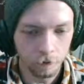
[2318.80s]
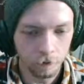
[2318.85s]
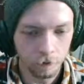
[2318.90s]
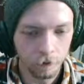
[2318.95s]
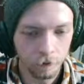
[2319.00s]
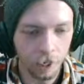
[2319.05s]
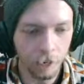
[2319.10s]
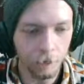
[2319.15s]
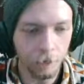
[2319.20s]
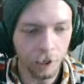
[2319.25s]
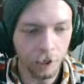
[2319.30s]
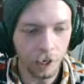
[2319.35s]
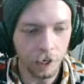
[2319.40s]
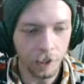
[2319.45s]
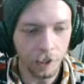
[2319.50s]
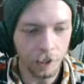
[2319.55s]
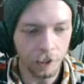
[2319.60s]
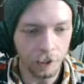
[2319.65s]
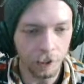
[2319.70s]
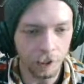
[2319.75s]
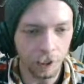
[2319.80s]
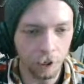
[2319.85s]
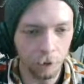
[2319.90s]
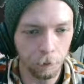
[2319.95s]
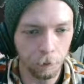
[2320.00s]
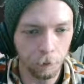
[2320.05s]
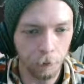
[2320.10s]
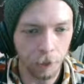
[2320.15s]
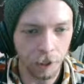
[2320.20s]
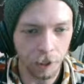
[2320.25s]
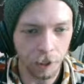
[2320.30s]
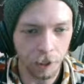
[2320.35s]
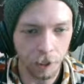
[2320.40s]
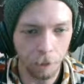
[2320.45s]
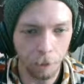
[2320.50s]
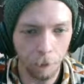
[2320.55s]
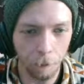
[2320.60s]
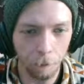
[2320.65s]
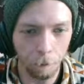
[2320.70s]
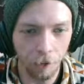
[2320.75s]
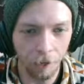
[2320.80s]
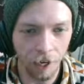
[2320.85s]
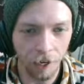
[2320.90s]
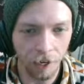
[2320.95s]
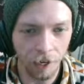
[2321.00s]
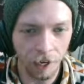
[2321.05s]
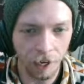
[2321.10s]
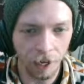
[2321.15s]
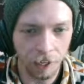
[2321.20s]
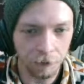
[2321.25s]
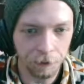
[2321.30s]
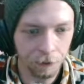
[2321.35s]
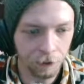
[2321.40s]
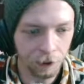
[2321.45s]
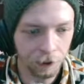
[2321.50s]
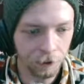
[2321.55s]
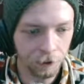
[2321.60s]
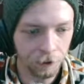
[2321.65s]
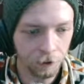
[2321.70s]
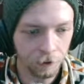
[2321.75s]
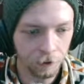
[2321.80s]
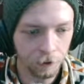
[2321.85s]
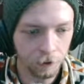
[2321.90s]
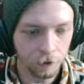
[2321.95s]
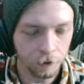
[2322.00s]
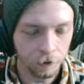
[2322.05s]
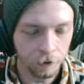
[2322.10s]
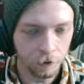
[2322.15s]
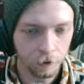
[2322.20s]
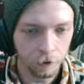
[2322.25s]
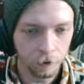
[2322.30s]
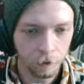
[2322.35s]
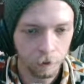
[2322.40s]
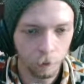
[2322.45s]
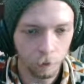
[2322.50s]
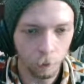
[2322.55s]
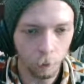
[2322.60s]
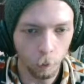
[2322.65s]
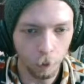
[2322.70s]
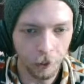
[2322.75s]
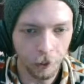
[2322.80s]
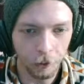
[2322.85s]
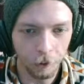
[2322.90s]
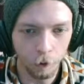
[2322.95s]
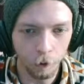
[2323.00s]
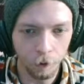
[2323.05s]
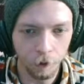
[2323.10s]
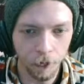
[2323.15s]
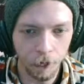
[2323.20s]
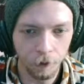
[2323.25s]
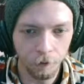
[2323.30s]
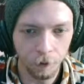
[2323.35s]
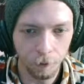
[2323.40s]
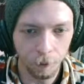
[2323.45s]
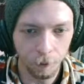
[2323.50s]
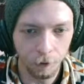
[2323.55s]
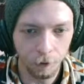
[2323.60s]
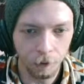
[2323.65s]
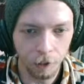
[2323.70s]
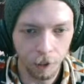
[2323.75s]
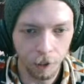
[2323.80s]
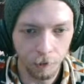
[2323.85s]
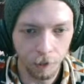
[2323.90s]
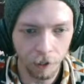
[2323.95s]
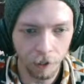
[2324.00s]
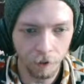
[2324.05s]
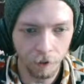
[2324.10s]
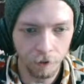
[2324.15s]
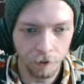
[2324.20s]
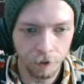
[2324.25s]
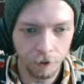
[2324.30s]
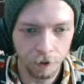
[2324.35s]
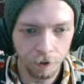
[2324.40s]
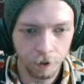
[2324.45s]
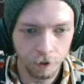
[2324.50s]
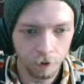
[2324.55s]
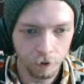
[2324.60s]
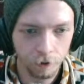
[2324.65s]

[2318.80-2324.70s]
named Casey has helped me set up a badass material where we don't have to worry about